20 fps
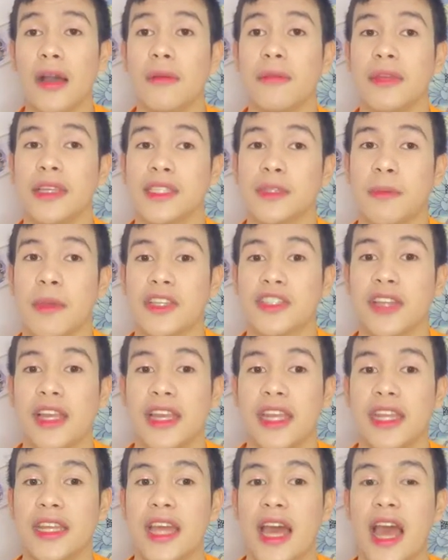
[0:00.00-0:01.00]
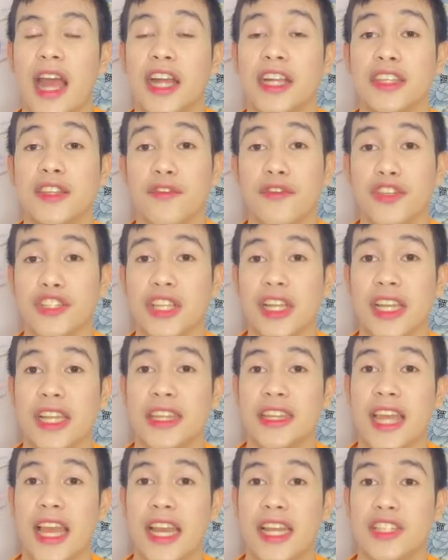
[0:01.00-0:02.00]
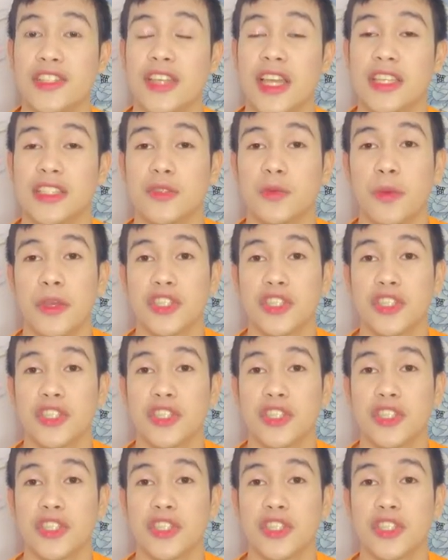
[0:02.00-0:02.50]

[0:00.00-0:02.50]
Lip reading: especially the artificial intelligence,